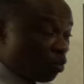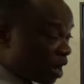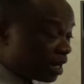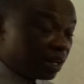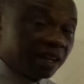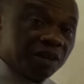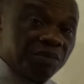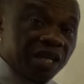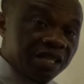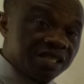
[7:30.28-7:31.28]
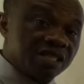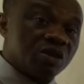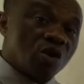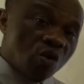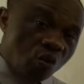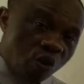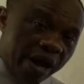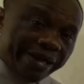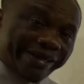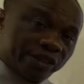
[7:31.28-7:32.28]
100 means
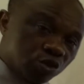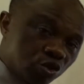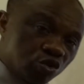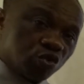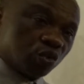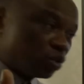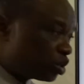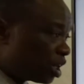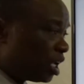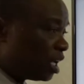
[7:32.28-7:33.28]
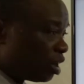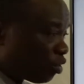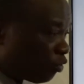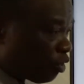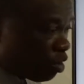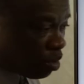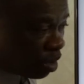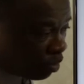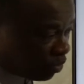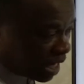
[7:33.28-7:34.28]
1, 2, 3, 4,
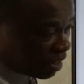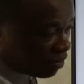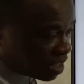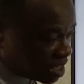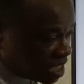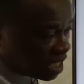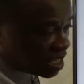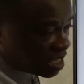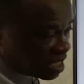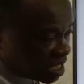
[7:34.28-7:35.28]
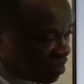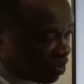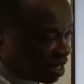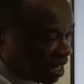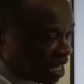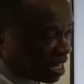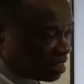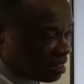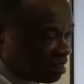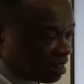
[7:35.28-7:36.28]
5, 6, 7,
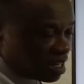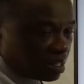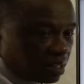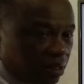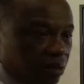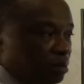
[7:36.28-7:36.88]
8, 9,